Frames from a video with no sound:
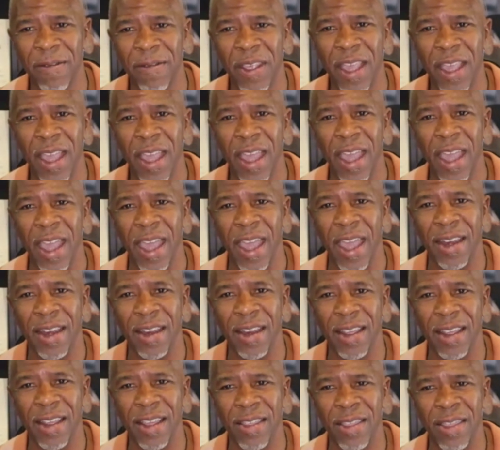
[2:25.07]
And
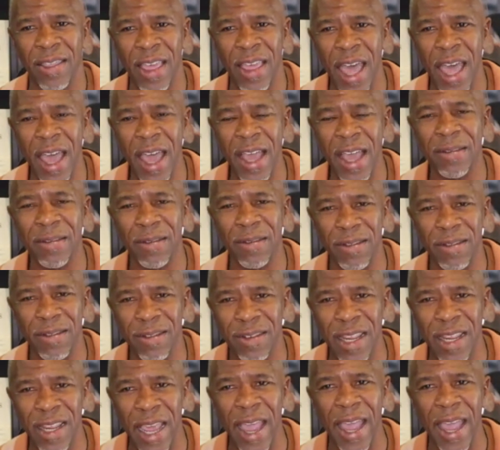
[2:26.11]
that
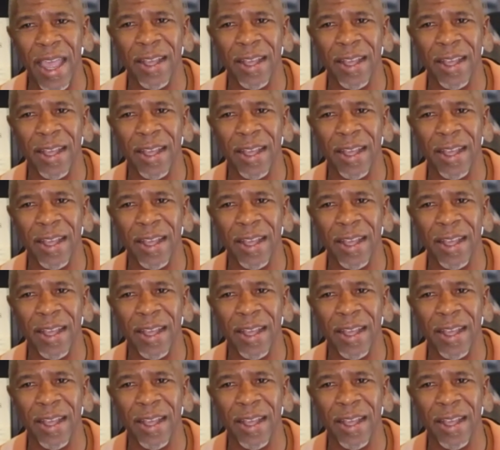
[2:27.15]
dance